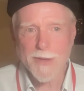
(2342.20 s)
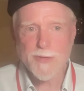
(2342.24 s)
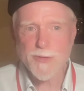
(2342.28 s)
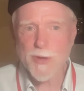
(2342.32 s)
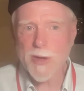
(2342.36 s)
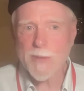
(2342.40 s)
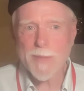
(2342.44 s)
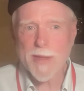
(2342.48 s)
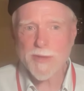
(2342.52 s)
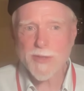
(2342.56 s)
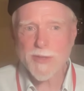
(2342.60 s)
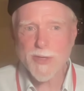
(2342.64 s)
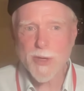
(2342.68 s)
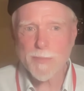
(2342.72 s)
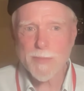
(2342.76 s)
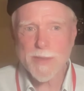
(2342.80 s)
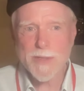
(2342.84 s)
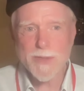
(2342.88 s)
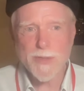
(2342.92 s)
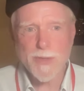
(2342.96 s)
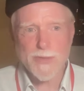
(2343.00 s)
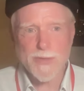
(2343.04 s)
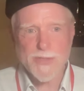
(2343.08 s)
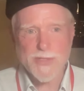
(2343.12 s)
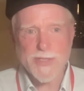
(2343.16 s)
dream that took
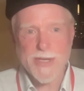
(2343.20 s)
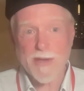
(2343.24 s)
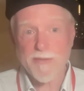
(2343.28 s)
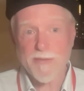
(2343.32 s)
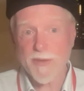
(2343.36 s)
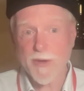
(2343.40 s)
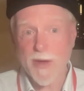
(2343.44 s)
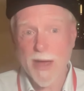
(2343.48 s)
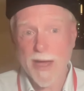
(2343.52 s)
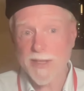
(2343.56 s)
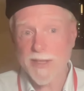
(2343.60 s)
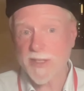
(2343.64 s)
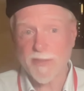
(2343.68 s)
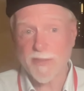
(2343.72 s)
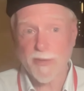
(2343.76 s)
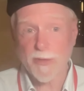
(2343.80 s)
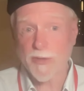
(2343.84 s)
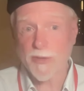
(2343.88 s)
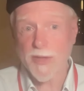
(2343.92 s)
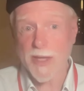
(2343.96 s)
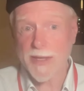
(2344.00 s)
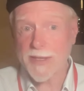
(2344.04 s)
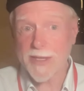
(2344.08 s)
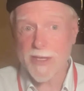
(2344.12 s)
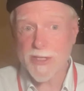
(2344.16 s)
me to a Sefer
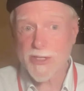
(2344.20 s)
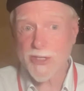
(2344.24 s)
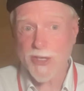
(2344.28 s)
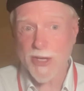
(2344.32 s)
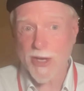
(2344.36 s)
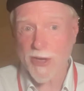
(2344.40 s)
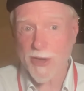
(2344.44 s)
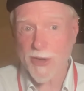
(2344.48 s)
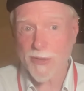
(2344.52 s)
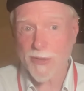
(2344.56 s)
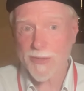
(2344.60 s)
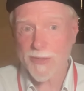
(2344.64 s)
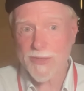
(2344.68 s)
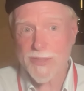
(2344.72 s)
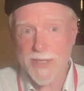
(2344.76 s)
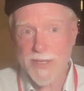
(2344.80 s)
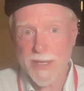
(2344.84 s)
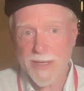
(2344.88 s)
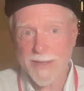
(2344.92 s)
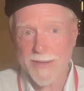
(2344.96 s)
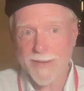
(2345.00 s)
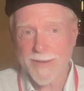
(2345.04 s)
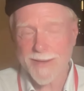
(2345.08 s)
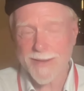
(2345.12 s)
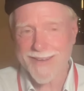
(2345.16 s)
HaTfilot HaNishkachot,
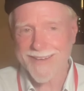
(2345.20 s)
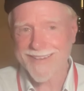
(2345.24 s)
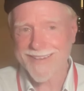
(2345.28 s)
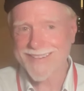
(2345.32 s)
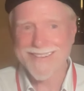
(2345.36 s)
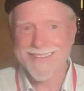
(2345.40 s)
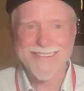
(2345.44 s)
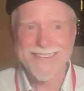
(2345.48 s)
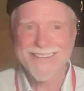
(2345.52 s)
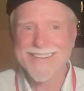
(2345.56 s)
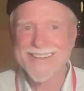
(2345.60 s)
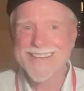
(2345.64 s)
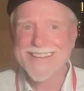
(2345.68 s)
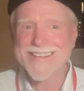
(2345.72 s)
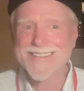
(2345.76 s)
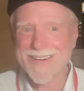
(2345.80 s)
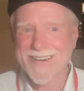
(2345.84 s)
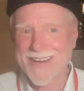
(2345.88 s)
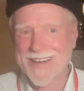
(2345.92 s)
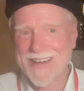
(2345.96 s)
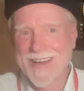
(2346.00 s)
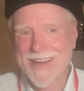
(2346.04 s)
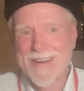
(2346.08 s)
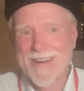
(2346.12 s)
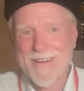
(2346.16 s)
saying,
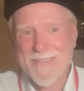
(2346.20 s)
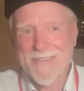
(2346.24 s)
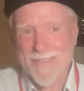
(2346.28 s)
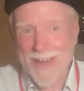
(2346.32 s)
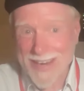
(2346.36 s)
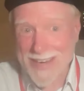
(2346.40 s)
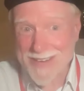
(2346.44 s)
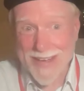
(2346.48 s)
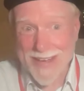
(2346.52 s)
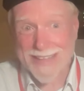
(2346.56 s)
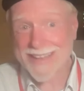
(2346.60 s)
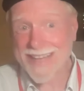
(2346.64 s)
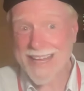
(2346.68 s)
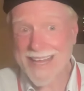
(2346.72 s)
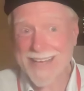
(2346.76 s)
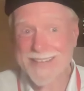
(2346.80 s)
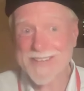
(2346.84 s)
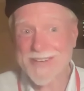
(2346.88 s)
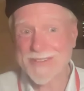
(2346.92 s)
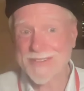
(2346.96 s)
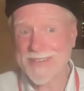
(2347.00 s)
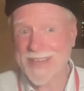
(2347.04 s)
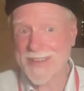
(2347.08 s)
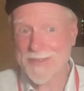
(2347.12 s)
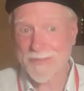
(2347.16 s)
sorry, right at my
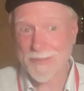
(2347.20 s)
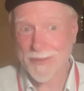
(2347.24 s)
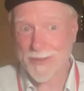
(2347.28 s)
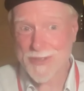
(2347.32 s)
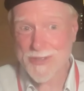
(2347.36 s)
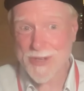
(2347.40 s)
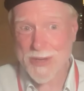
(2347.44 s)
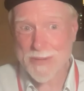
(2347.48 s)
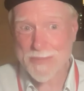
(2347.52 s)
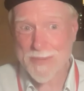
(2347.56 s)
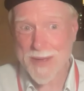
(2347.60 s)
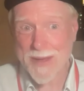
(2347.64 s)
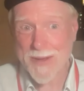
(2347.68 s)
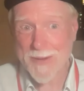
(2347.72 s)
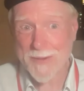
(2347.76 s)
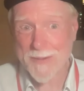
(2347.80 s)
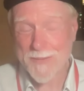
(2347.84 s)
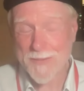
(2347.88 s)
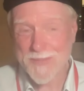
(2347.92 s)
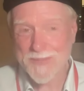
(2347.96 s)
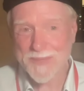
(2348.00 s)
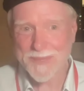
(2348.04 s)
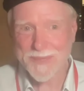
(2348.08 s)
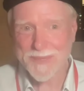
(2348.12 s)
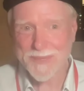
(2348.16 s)
lectern at the Wilshire
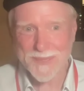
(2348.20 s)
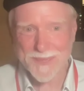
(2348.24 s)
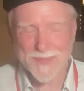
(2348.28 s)
Ebell.